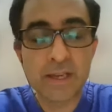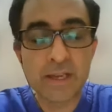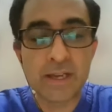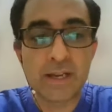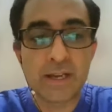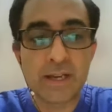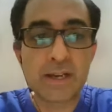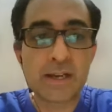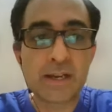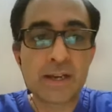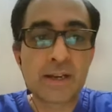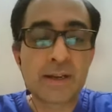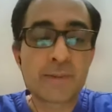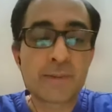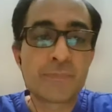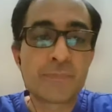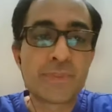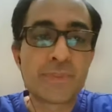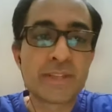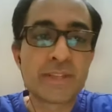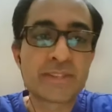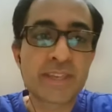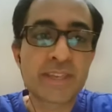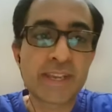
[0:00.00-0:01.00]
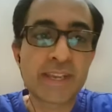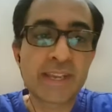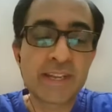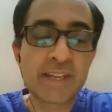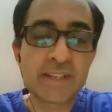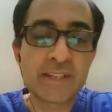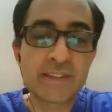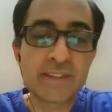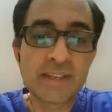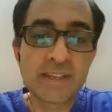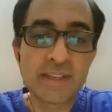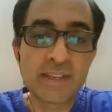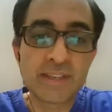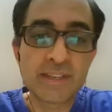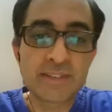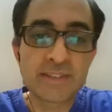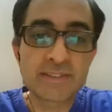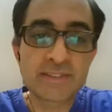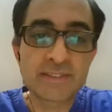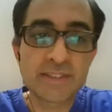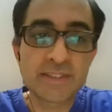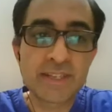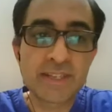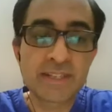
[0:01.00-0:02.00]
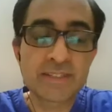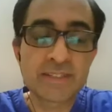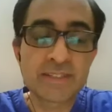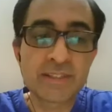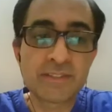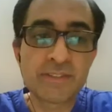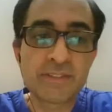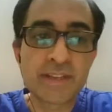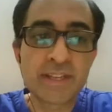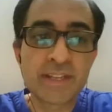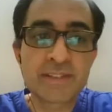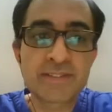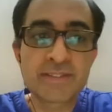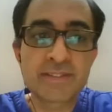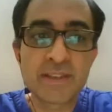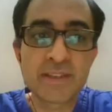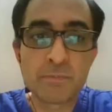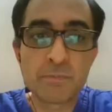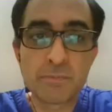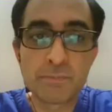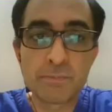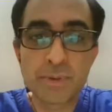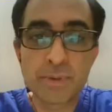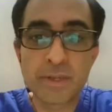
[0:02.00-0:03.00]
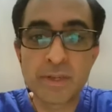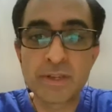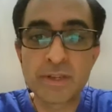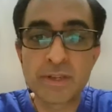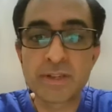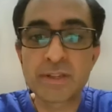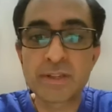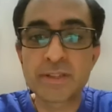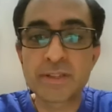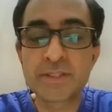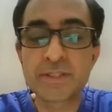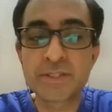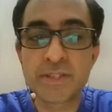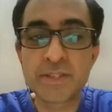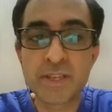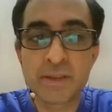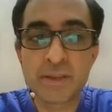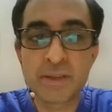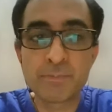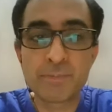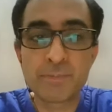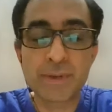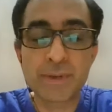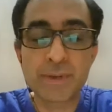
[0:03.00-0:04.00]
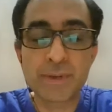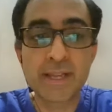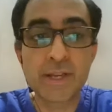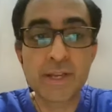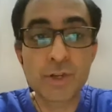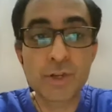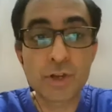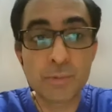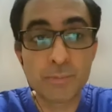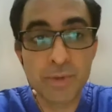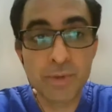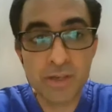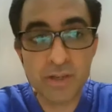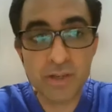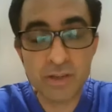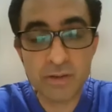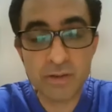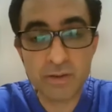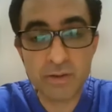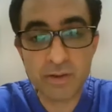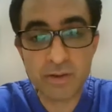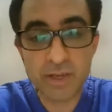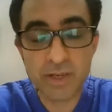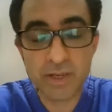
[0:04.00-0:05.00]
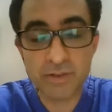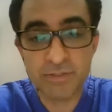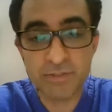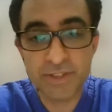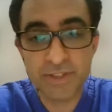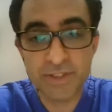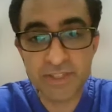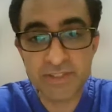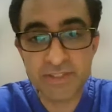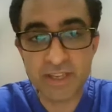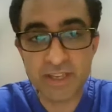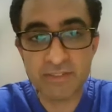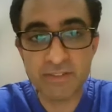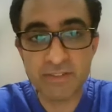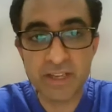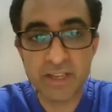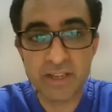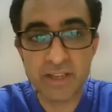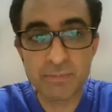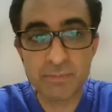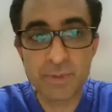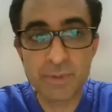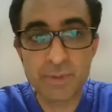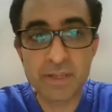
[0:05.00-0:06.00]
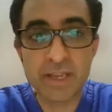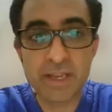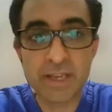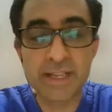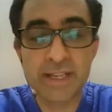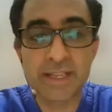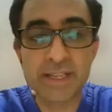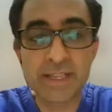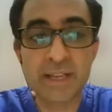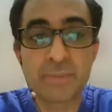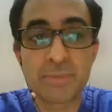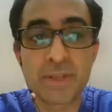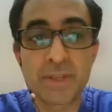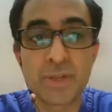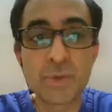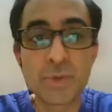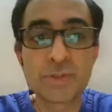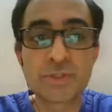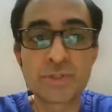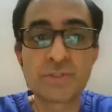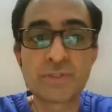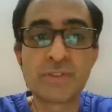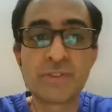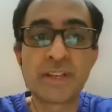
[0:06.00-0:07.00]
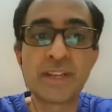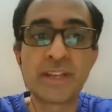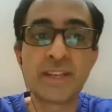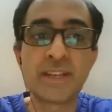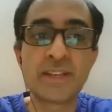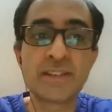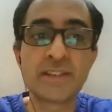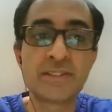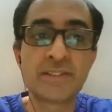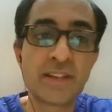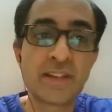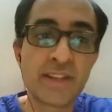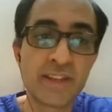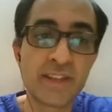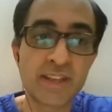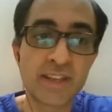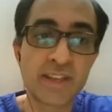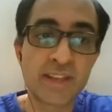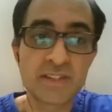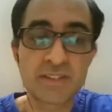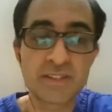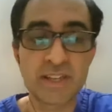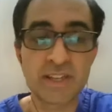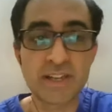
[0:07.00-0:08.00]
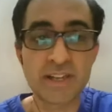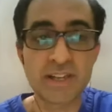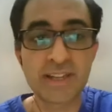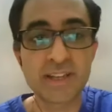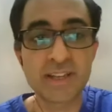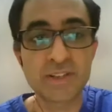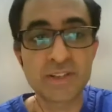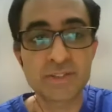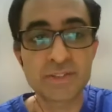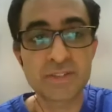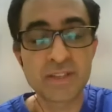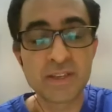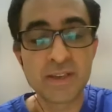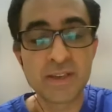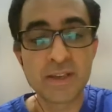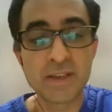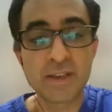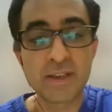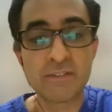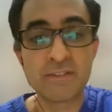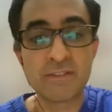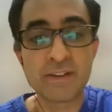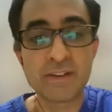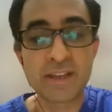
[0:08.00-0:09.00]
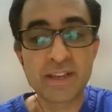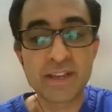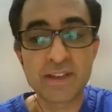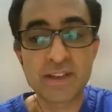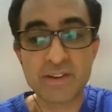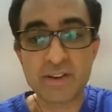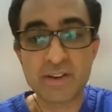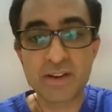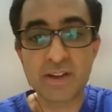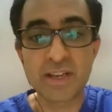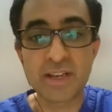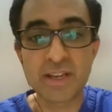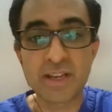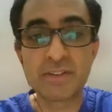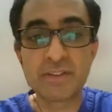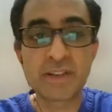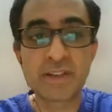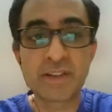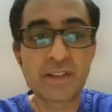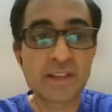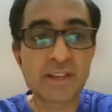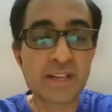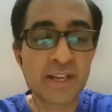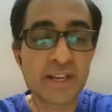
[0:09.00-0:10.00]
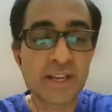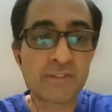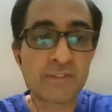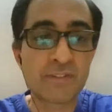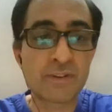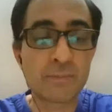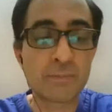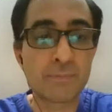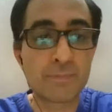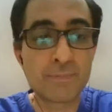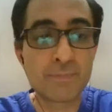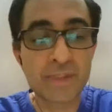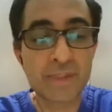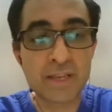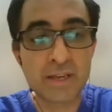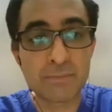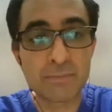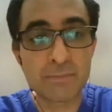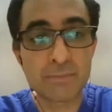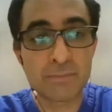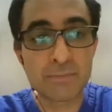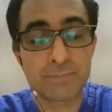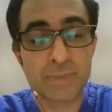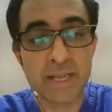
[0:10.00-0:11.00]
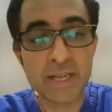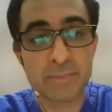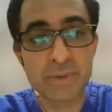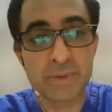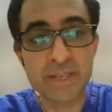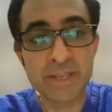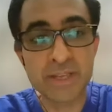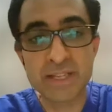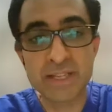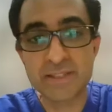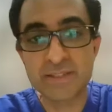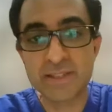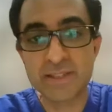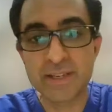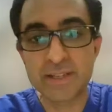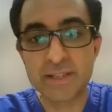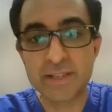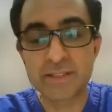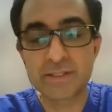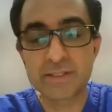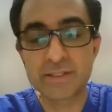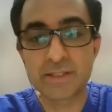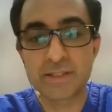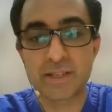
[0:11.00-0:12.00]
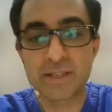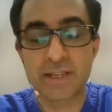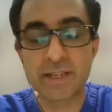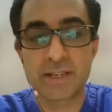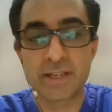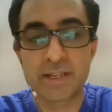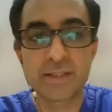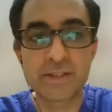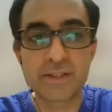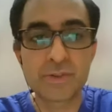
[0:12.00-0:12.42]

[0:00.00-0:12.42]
The second thing is it is a very simple, cheap, economical drug which is available and can be used very easily in settings where even in a kind of a primary health center and